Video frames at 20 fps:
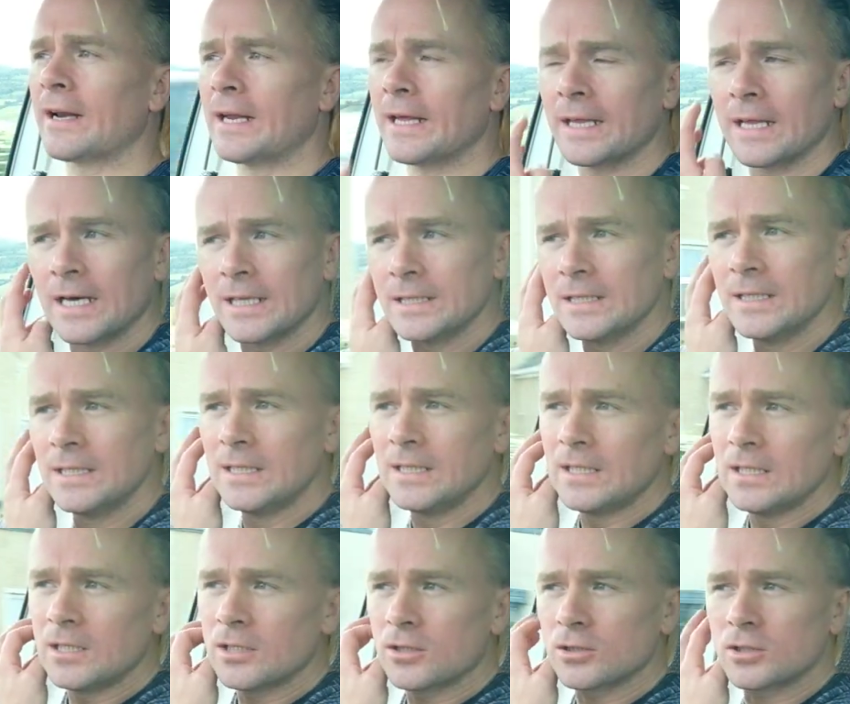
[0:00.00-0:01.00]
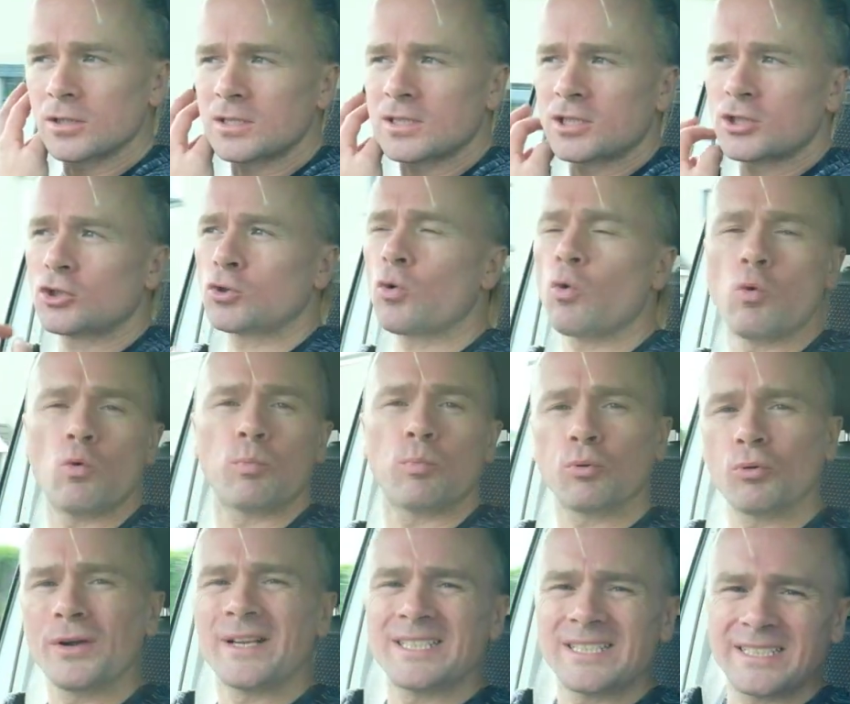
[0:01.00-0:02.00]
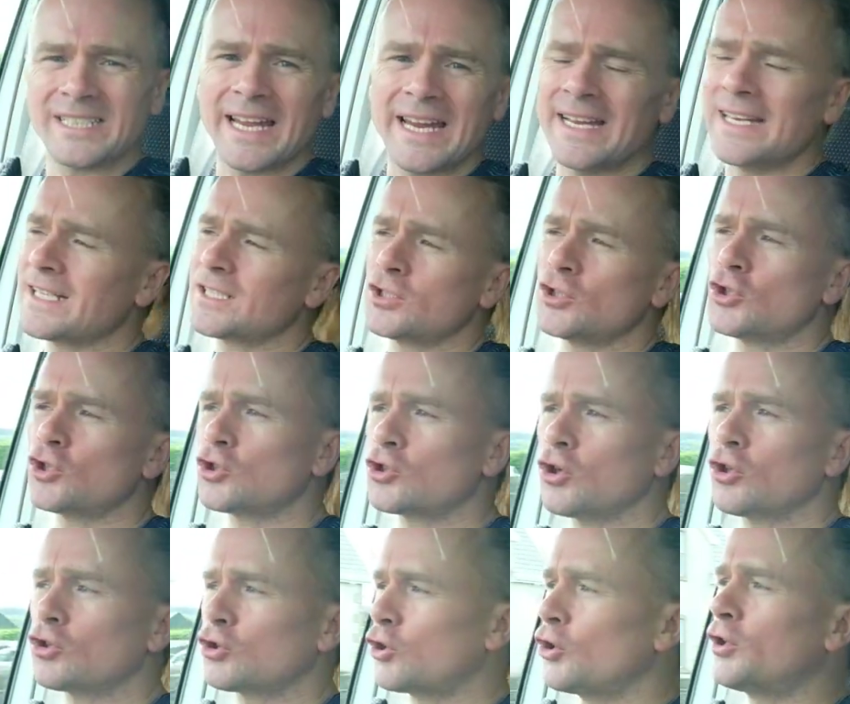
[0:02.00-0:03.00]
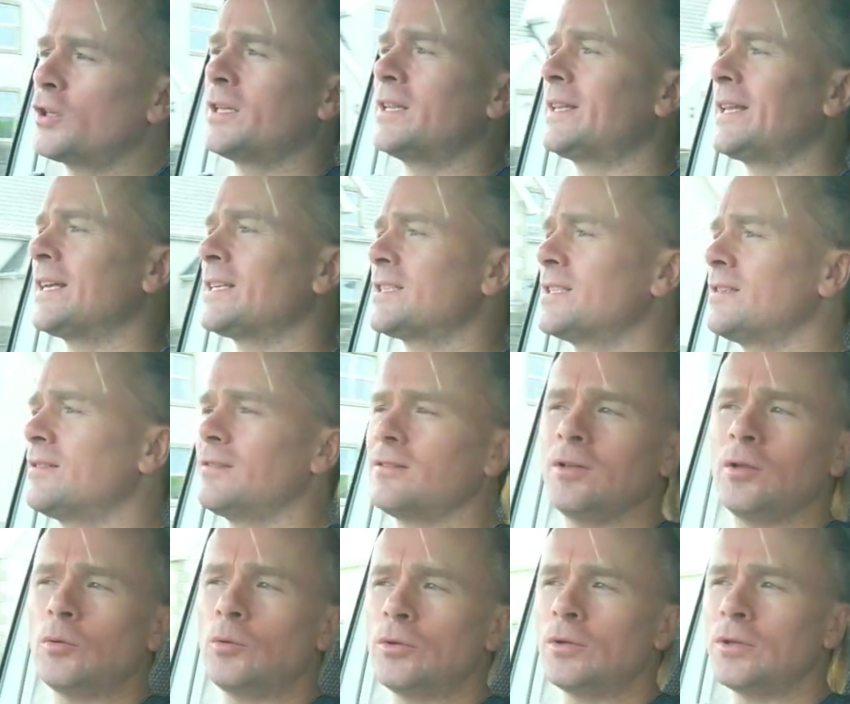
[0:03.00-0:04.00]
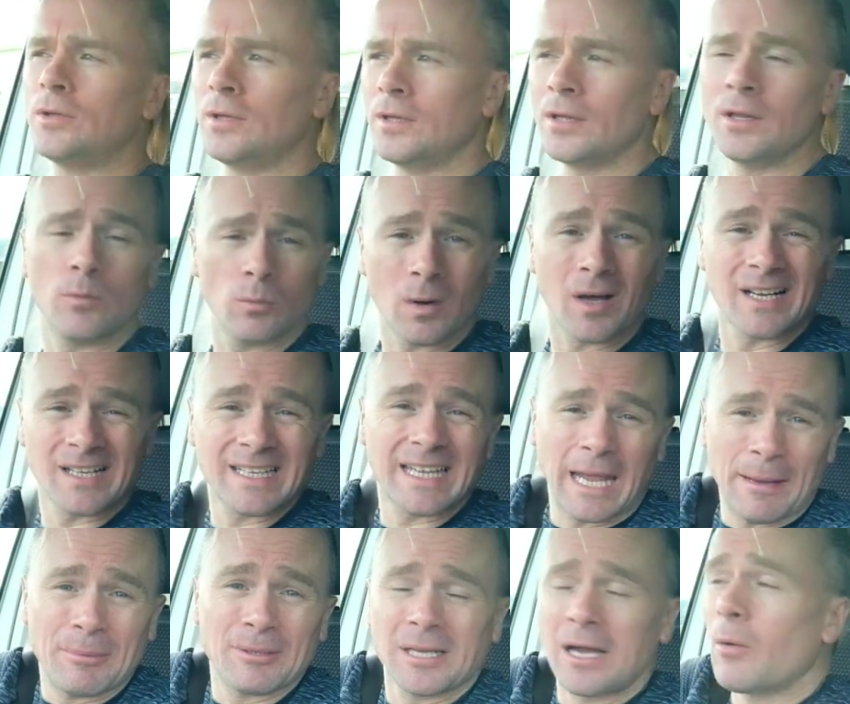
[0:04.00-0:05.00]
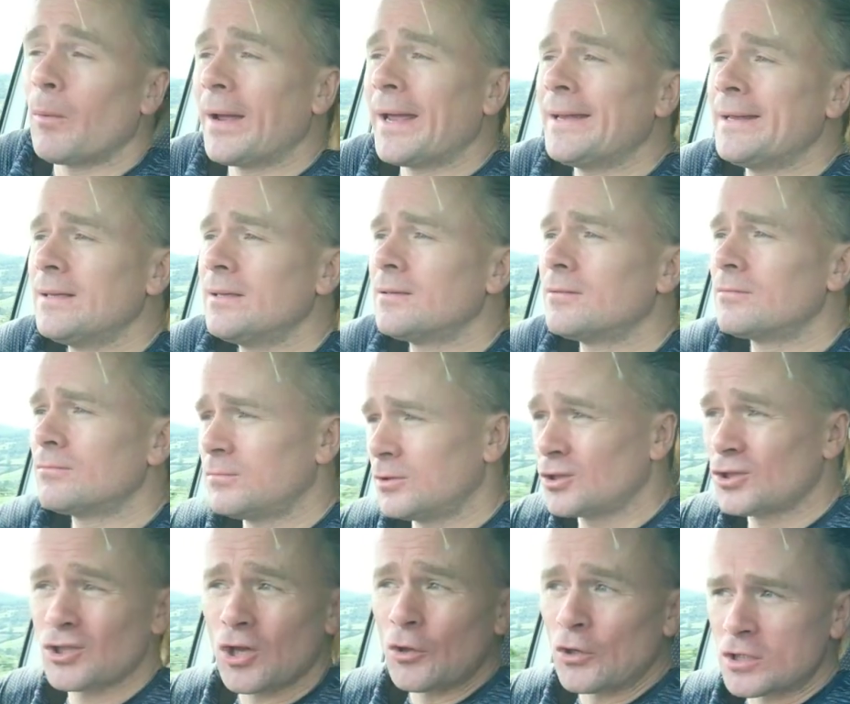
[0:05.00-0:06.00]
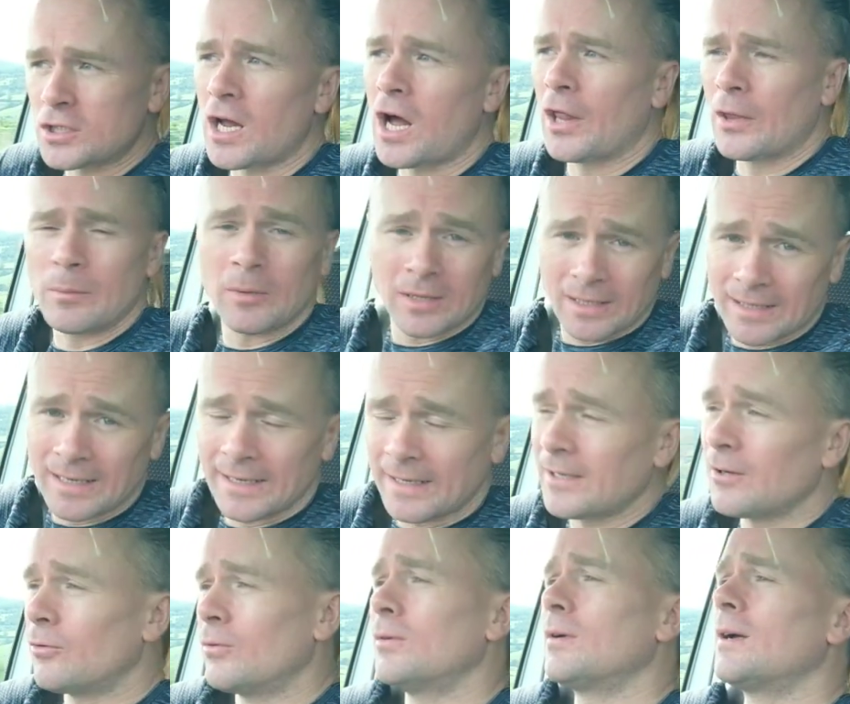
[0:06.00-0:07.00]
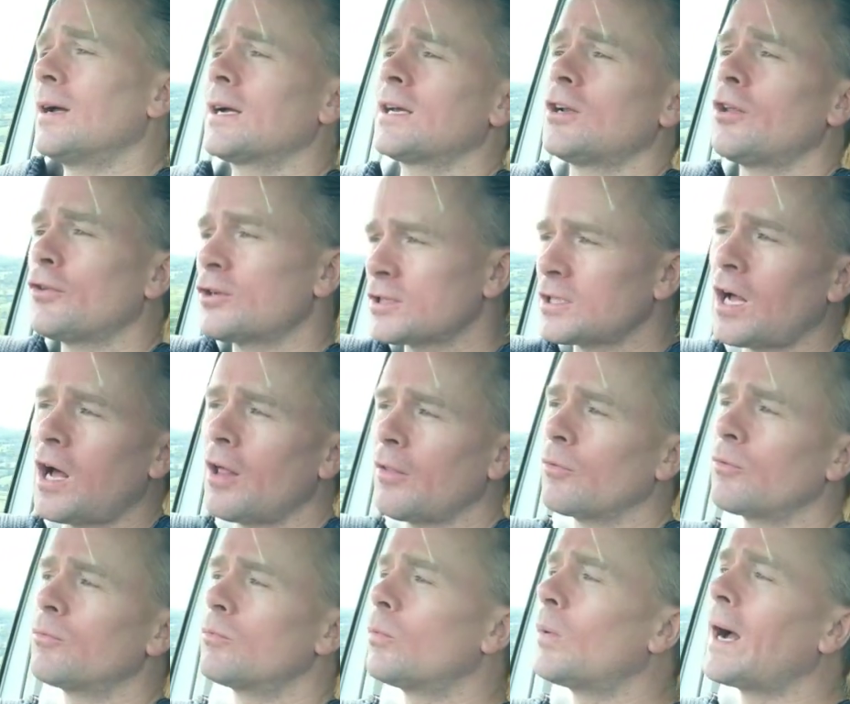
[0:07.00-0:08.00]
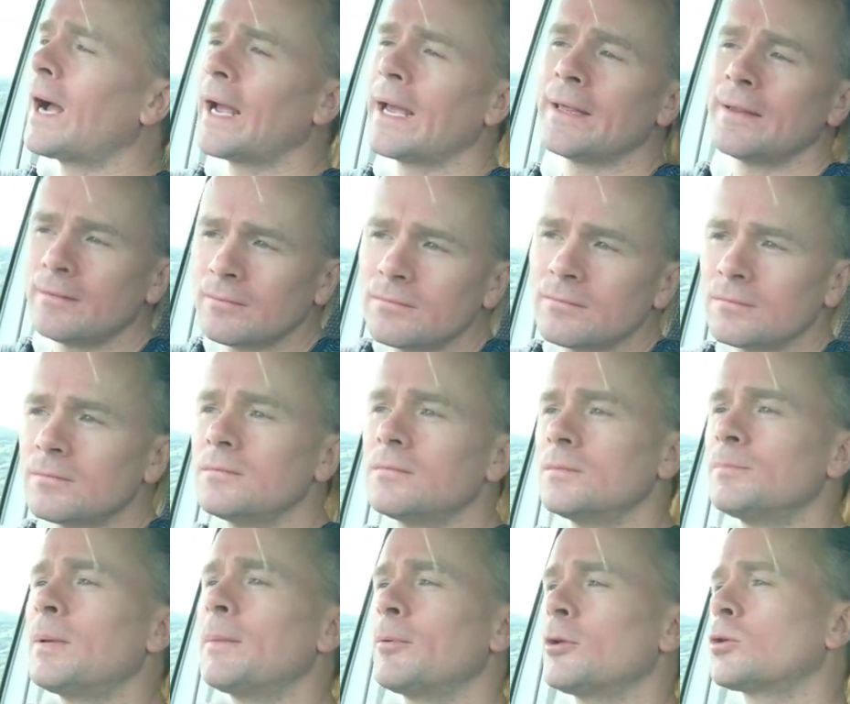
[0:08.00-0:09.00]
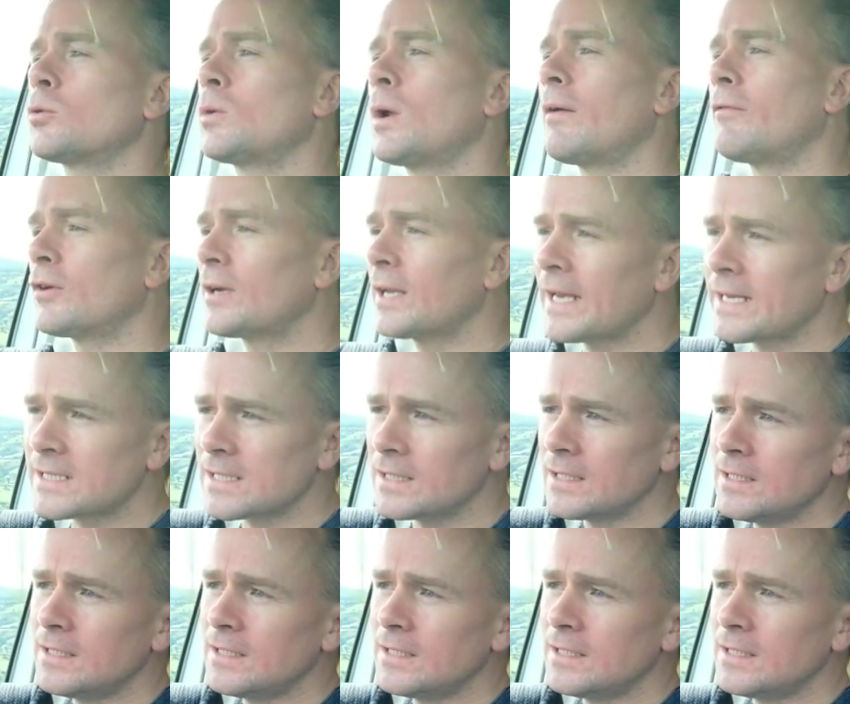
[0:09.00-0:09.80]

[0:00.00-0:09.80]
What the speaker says: like that, because it's so pristine, it's in such good condition, and wanted to keep it that way, which is understandable. I can understand why people don't advertise it.